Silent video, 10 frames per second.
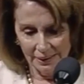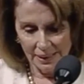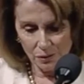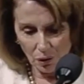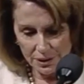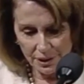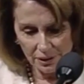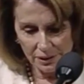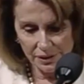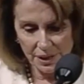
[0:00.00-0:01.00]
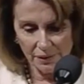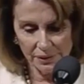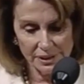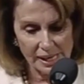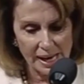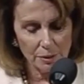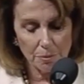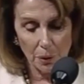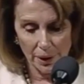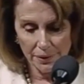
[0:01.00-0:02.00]
And also for Zach
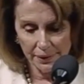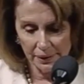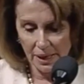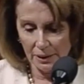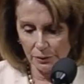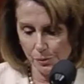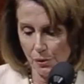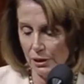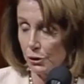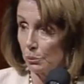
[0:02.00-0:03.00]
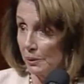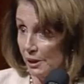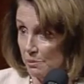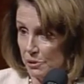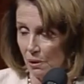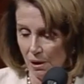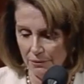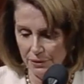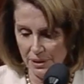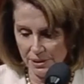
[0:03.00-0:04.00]
Barth in Congressman Roger Williams'
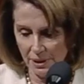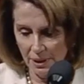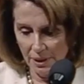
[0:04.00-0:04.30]
office,